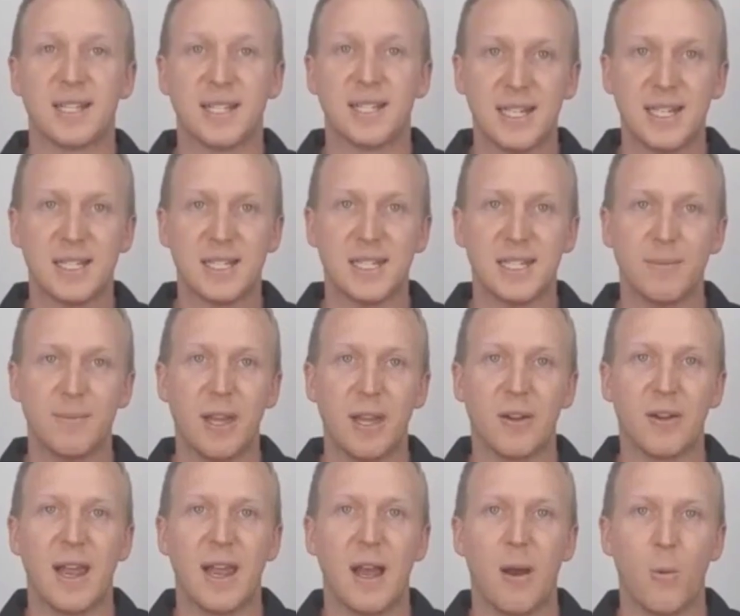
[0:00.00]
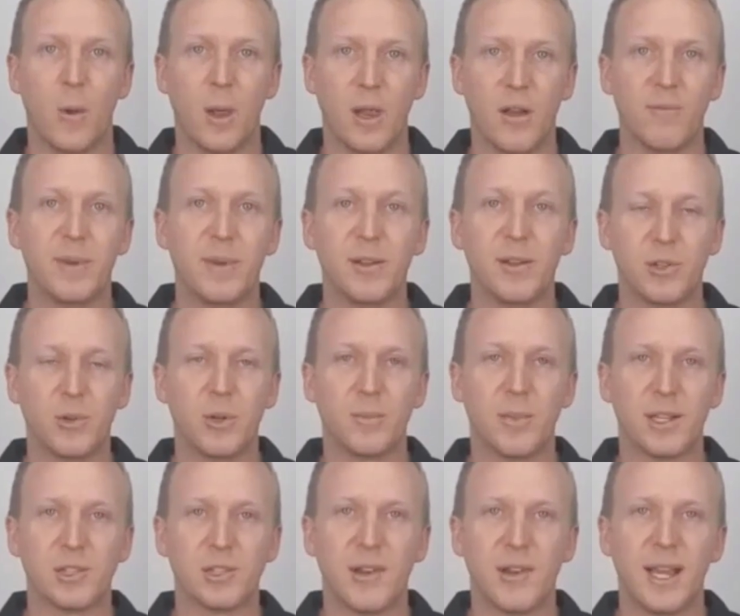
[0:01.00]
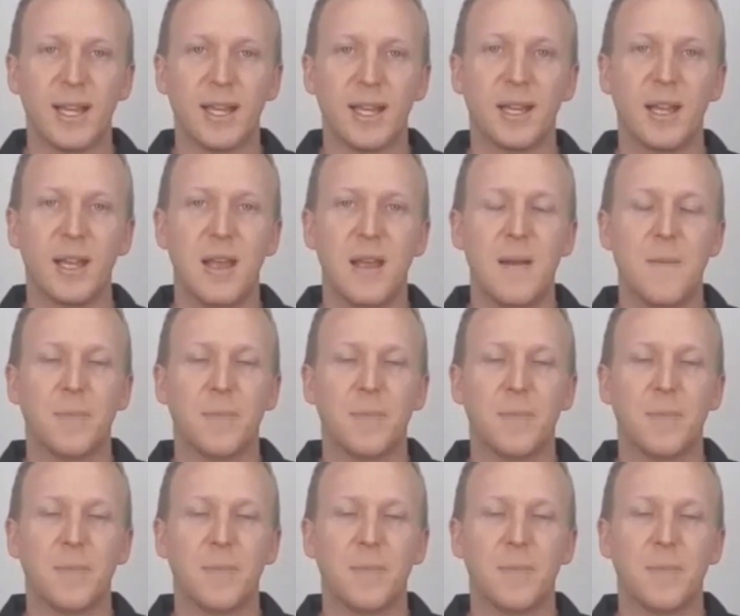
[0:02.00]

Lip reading: 60 depending on how well I've been doing my training.